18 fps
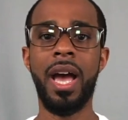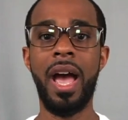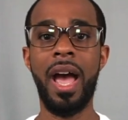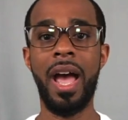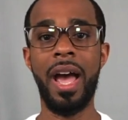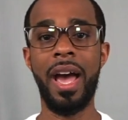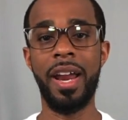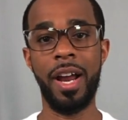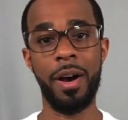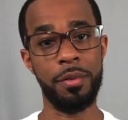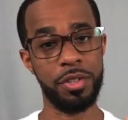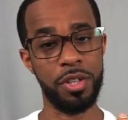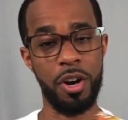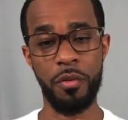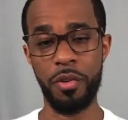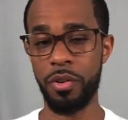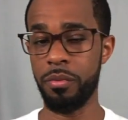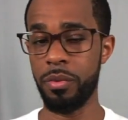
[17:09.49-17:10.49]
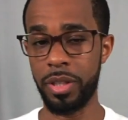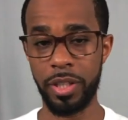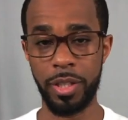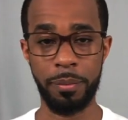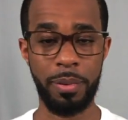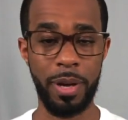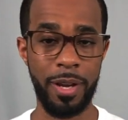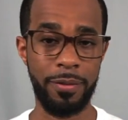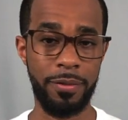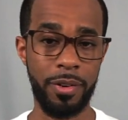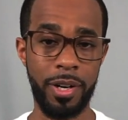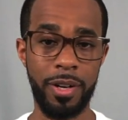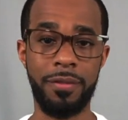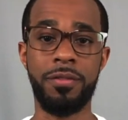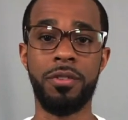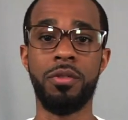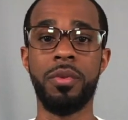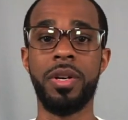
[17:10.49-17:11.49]
And I was already willing to pay for it
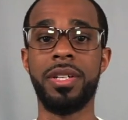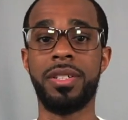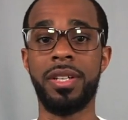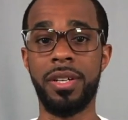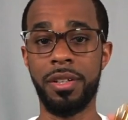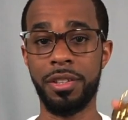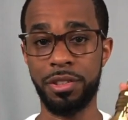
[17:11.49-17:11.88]
at full retail,